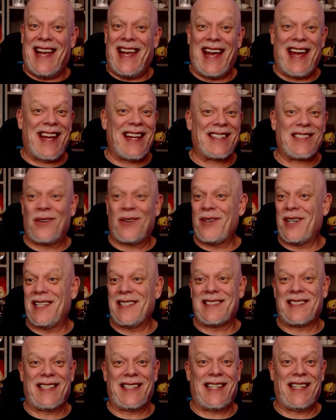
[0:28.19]
As
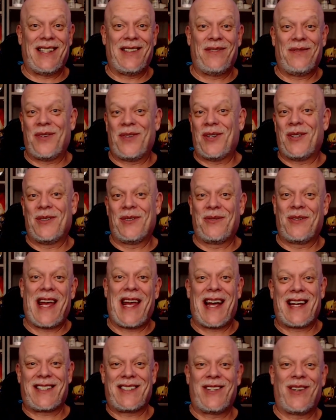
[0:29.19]
always, the full
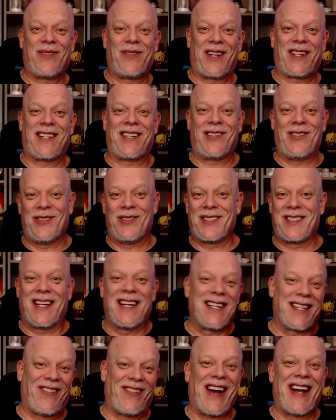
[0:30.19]
reaction over at the Goosh.
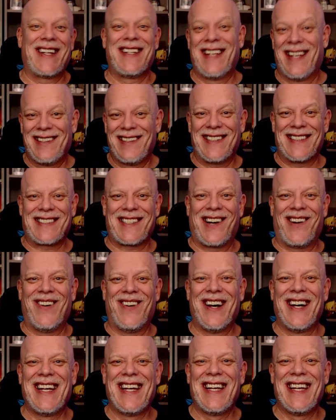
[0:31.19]
Come on, let's
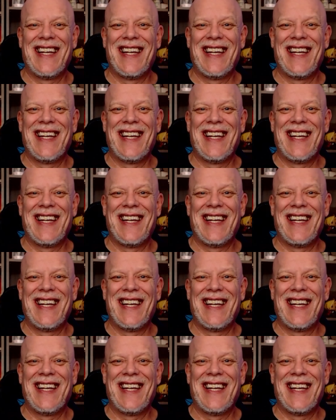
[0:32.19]
go.